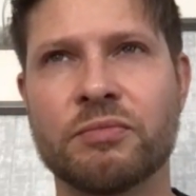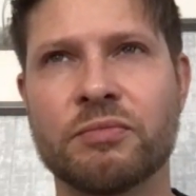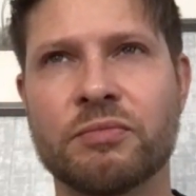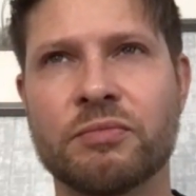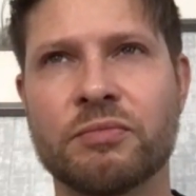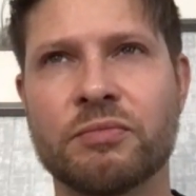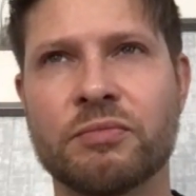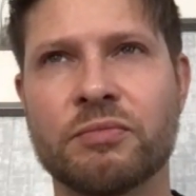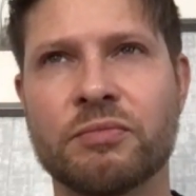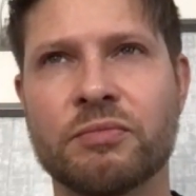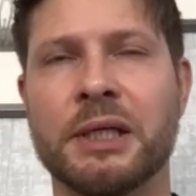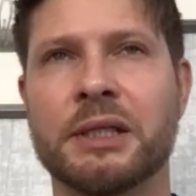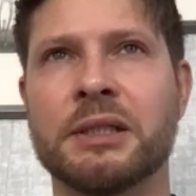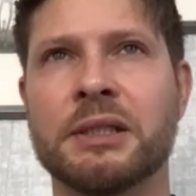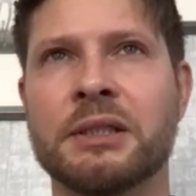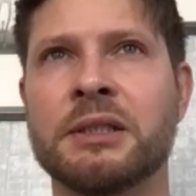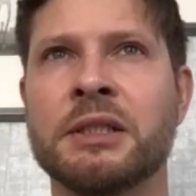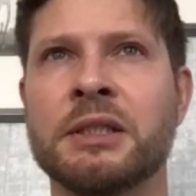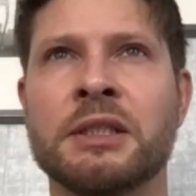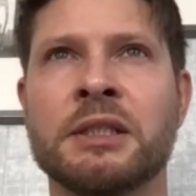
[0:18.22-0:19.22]

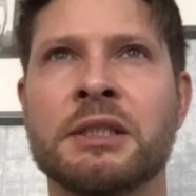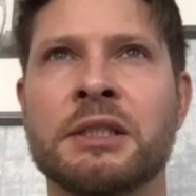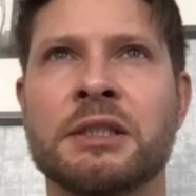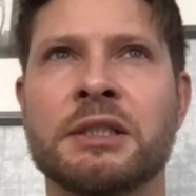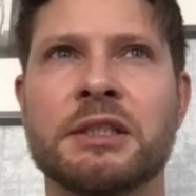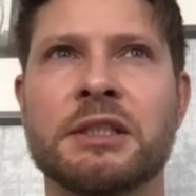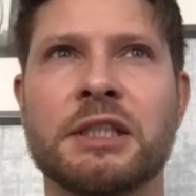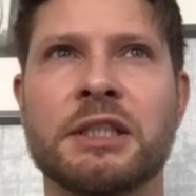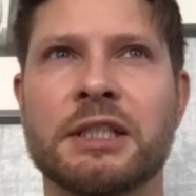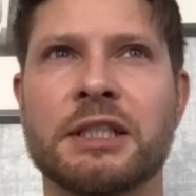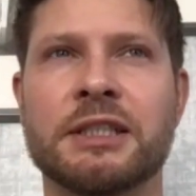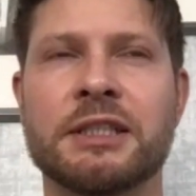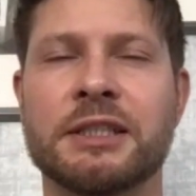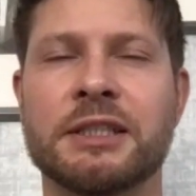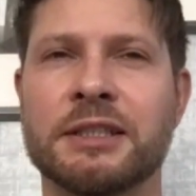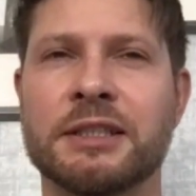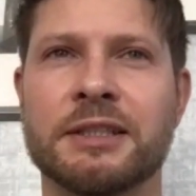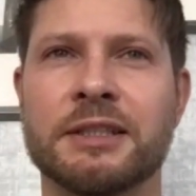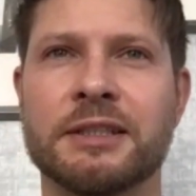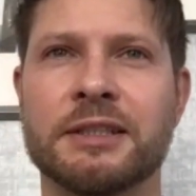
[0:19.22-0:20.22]
big that
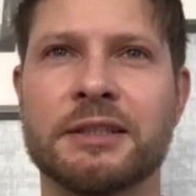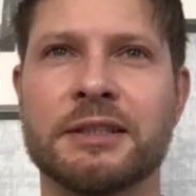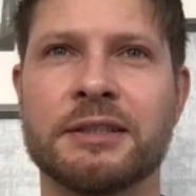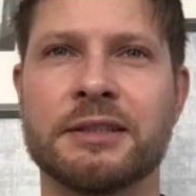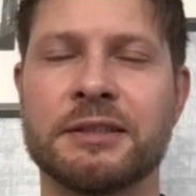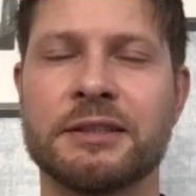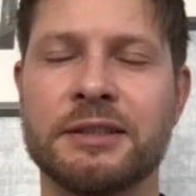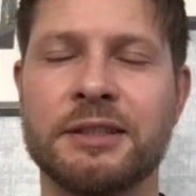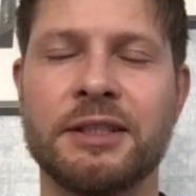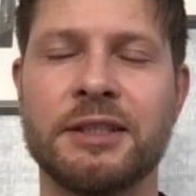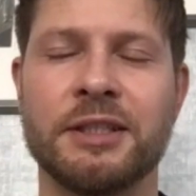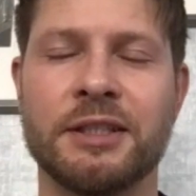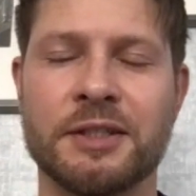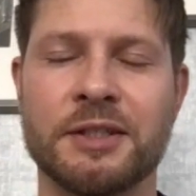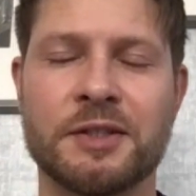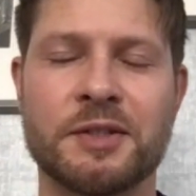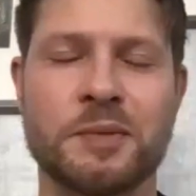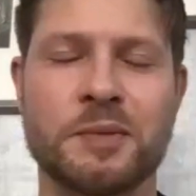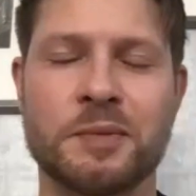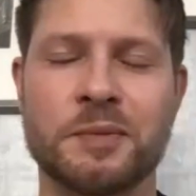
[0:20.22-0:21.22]
uh,
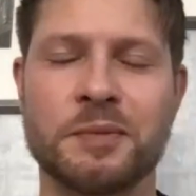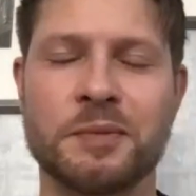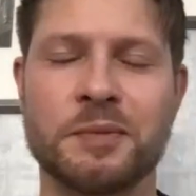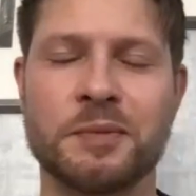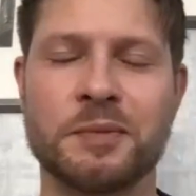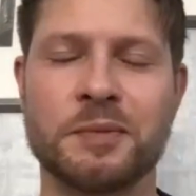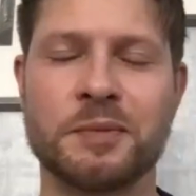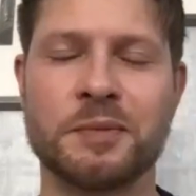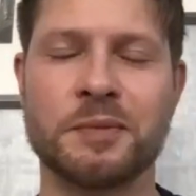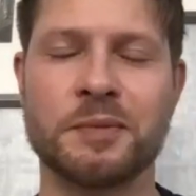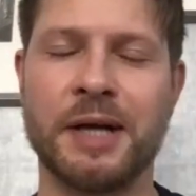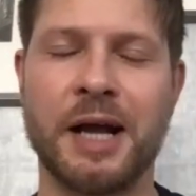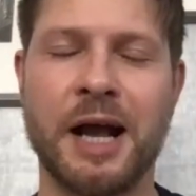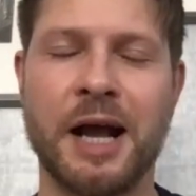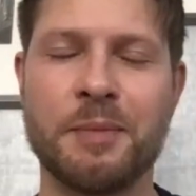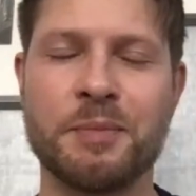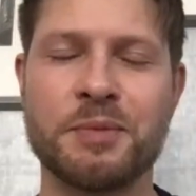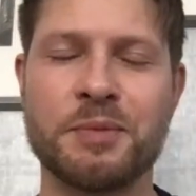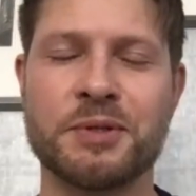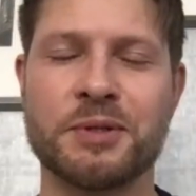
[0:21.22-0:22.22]
he is
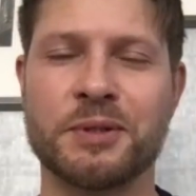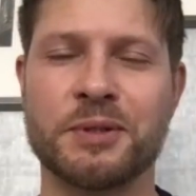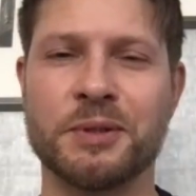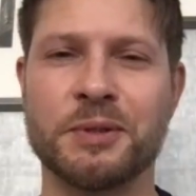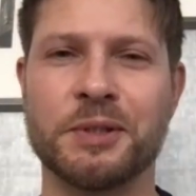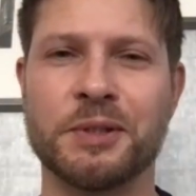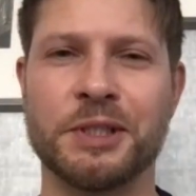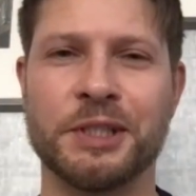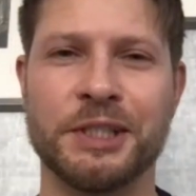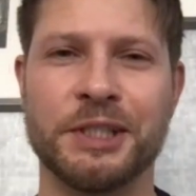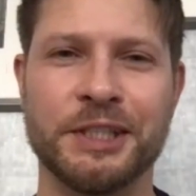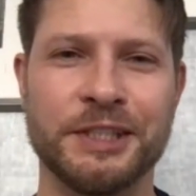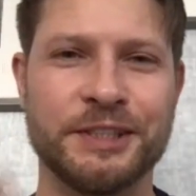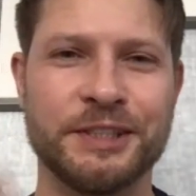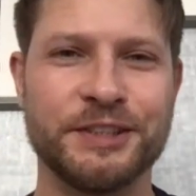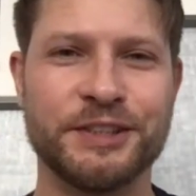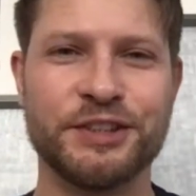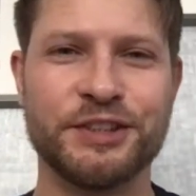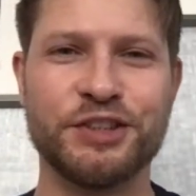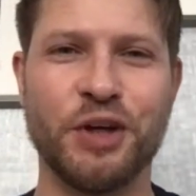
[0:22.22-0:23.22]

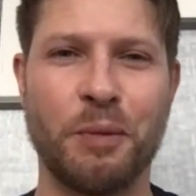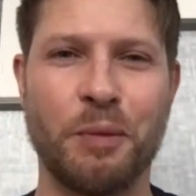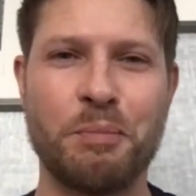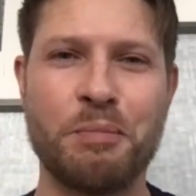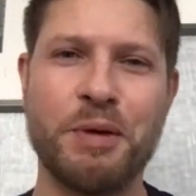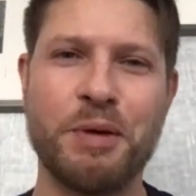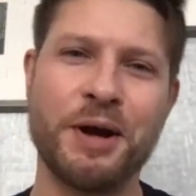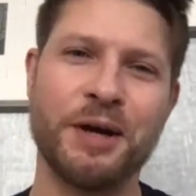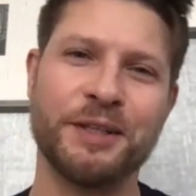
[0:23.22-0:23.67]
absolutely top